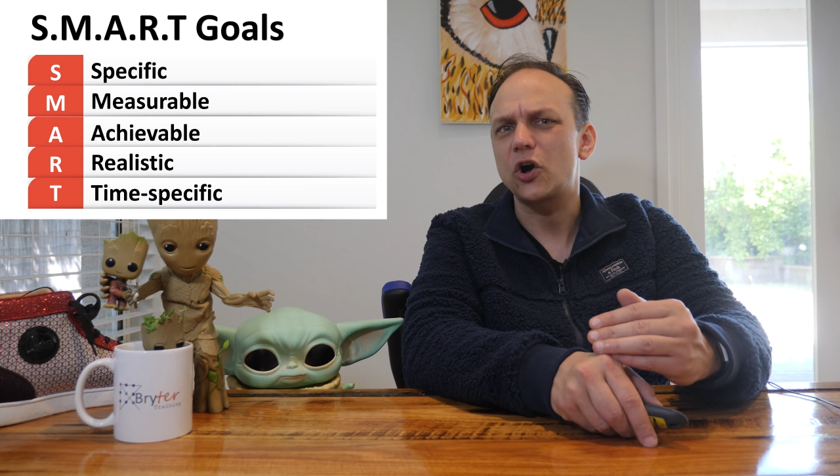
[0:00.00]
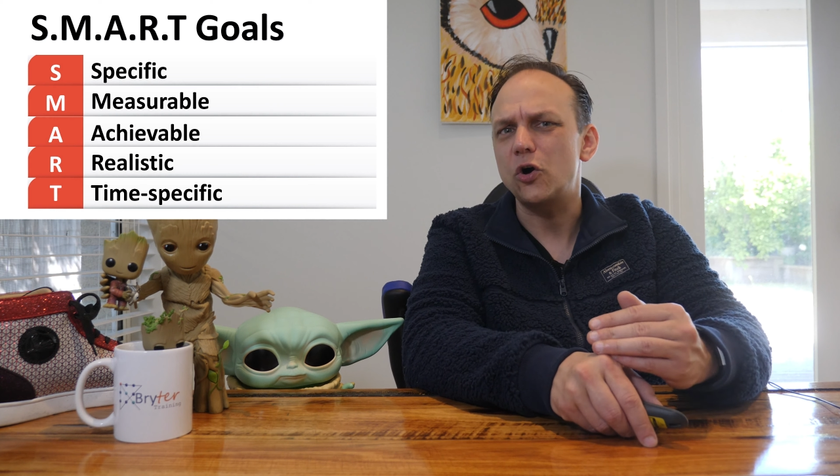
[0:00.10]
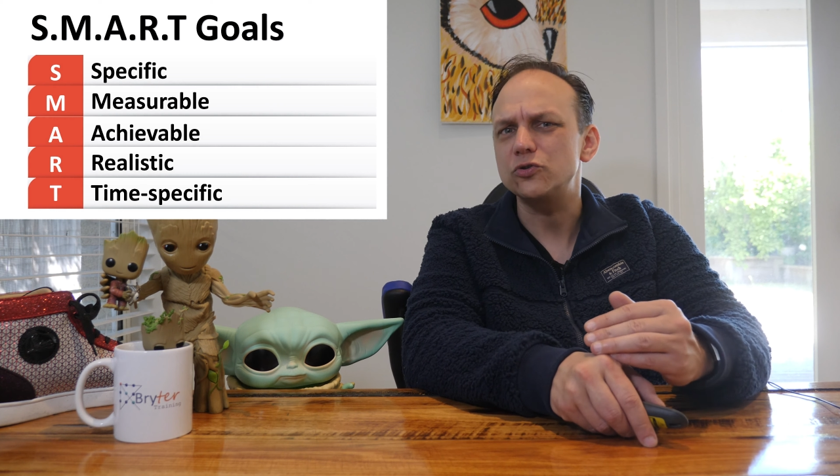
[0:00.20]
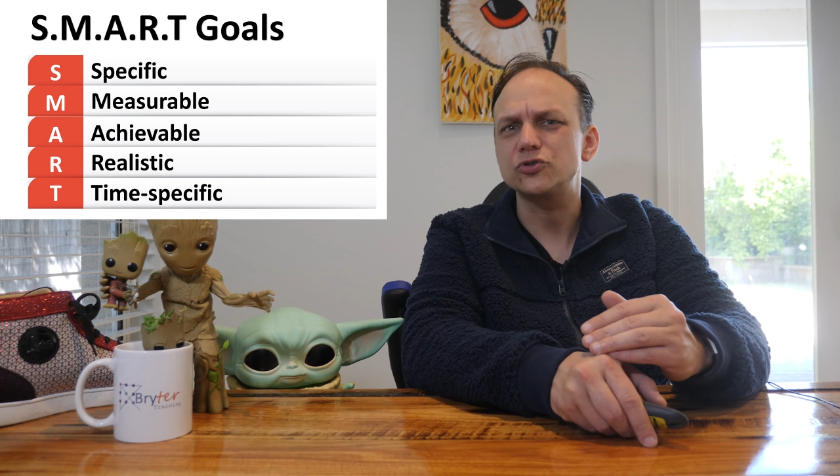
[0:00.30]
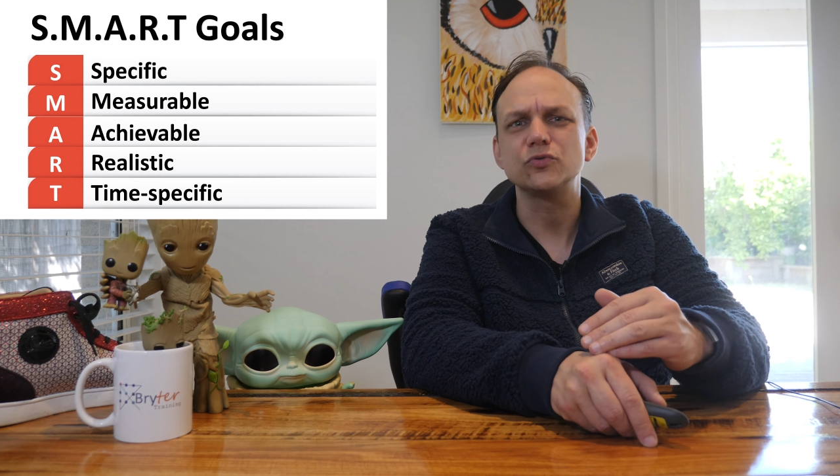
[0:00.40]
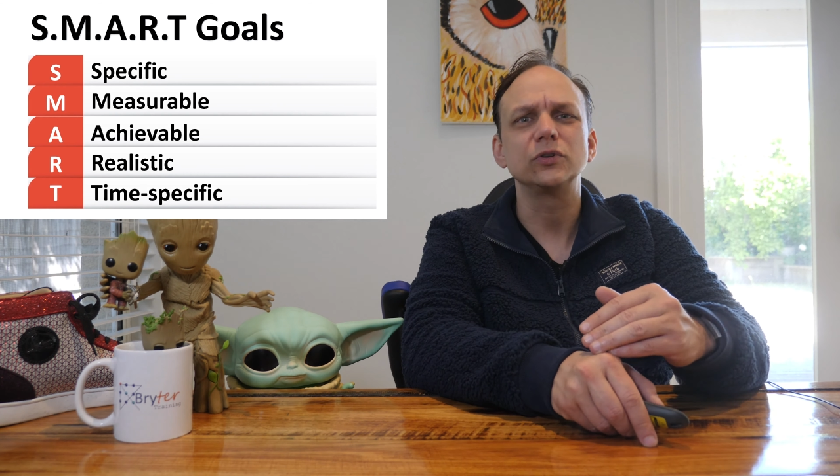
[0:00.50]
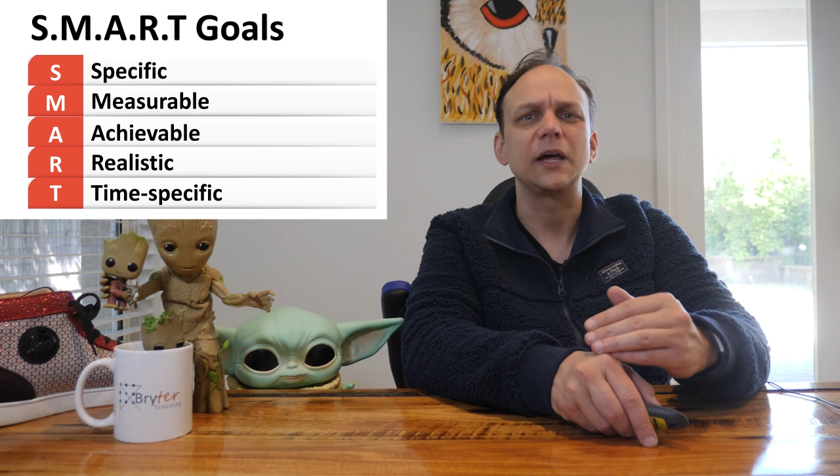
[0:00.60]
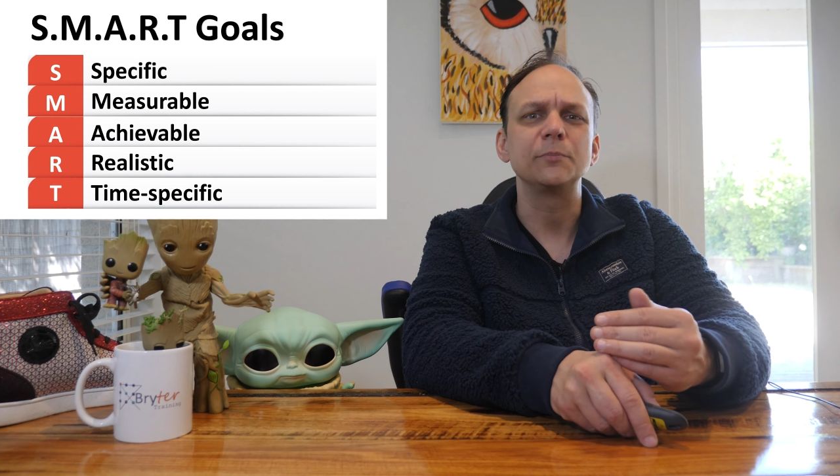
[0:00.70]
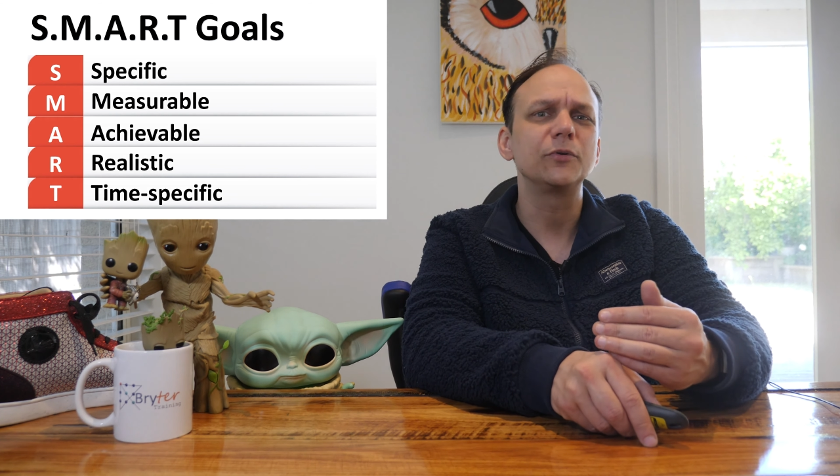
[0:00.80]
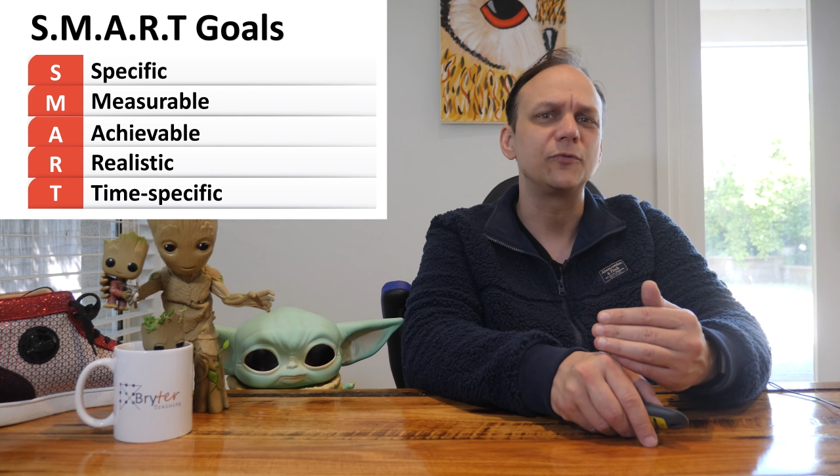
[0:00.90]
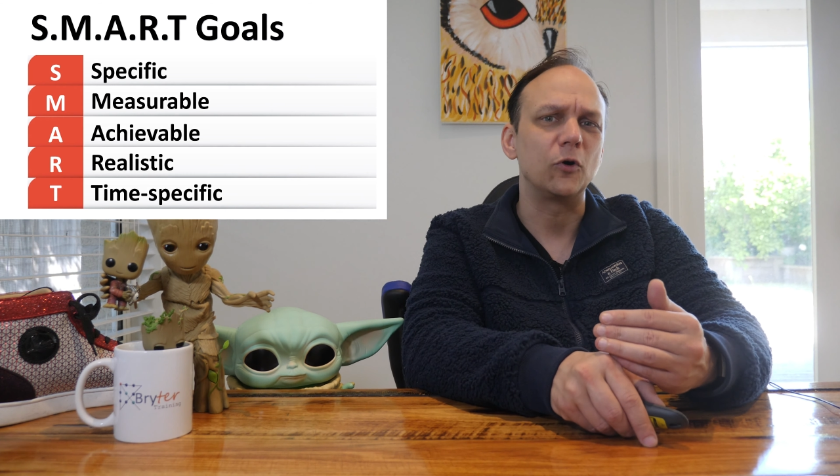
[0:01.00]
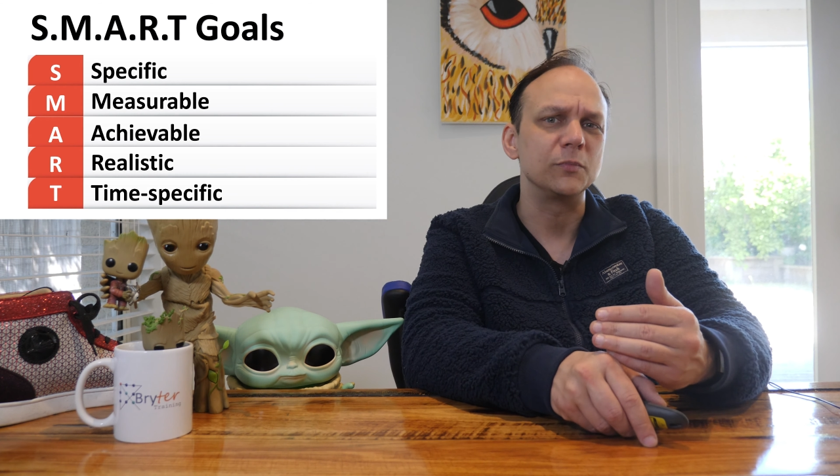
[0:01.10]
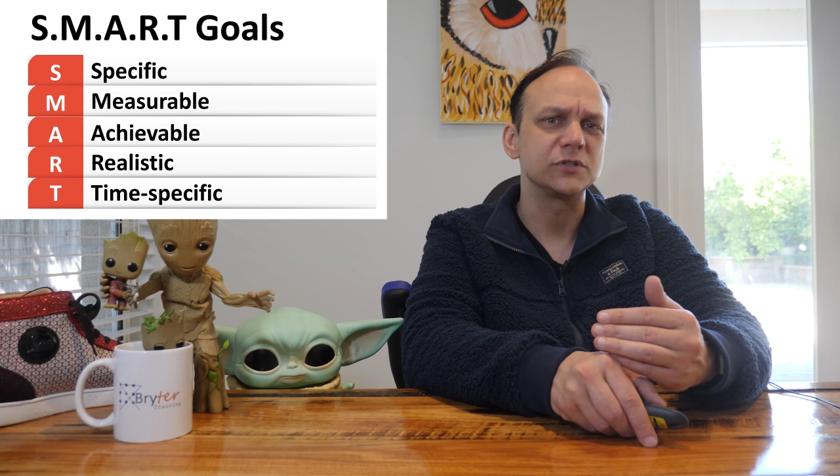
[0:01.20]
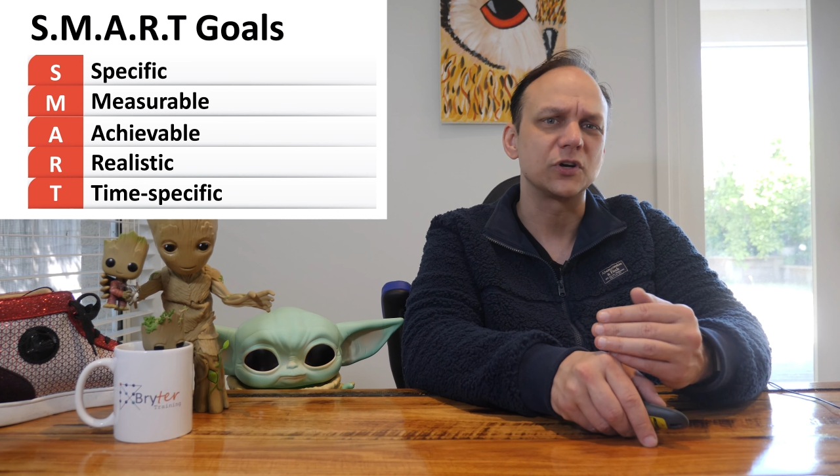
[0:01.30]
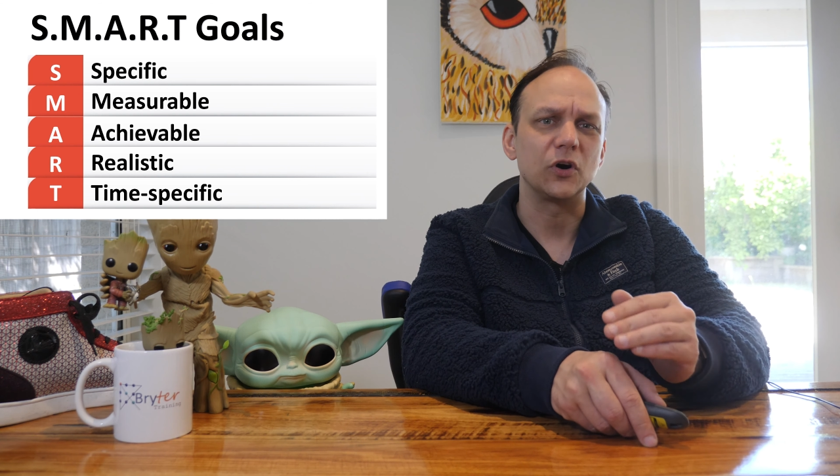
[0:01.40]
cultural, and
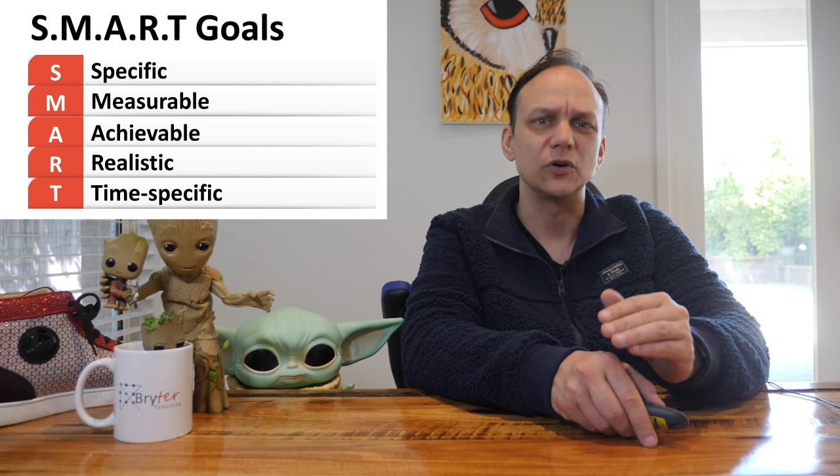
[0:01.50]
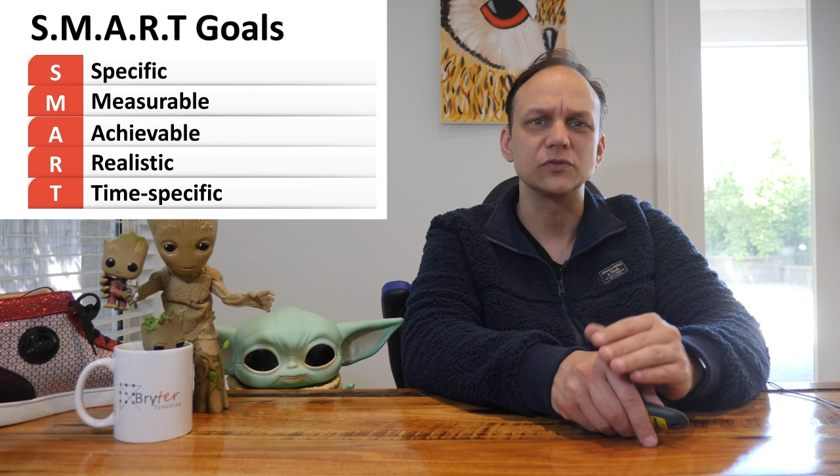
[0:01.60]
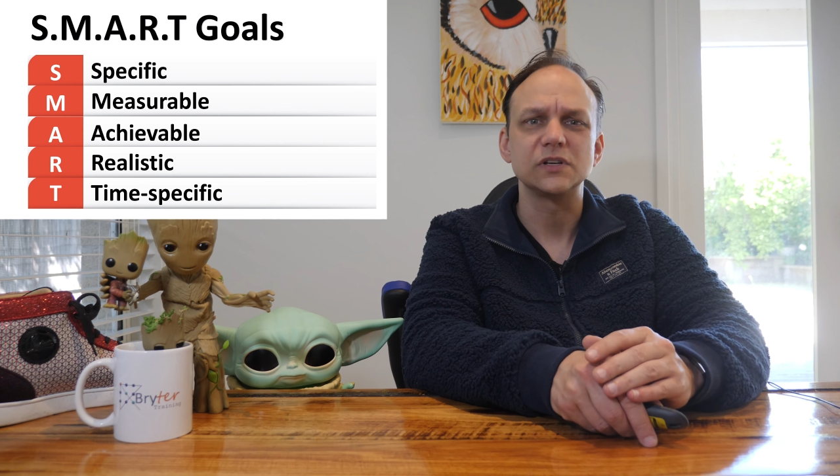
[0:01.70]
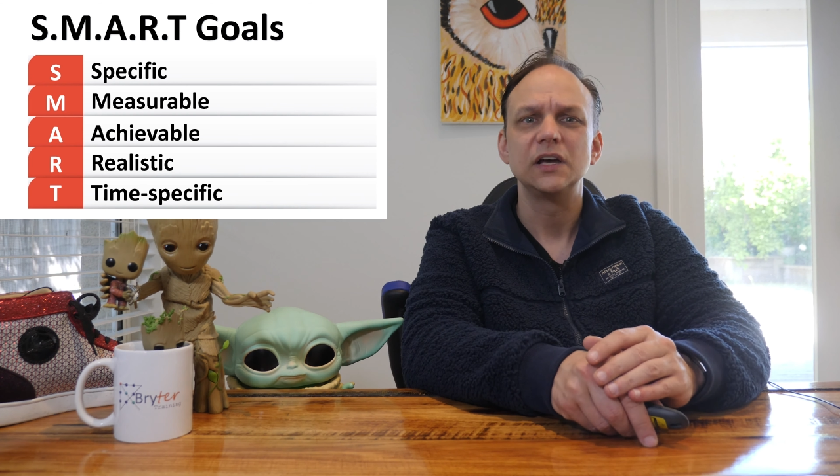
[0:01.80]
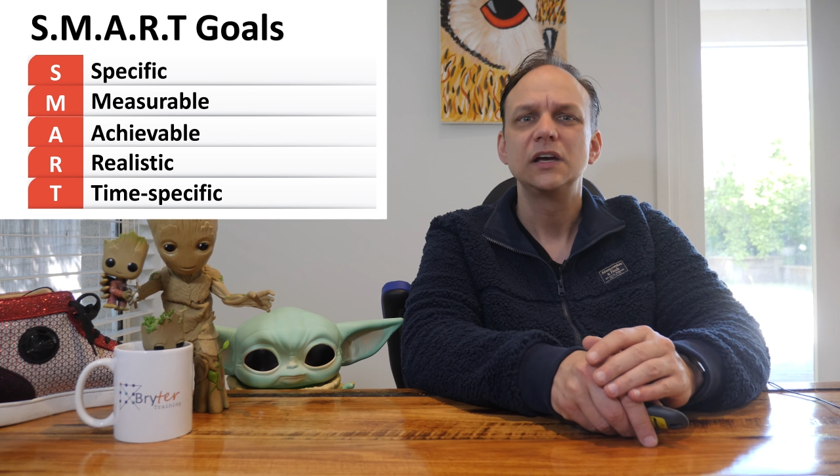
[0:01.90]
performance goals.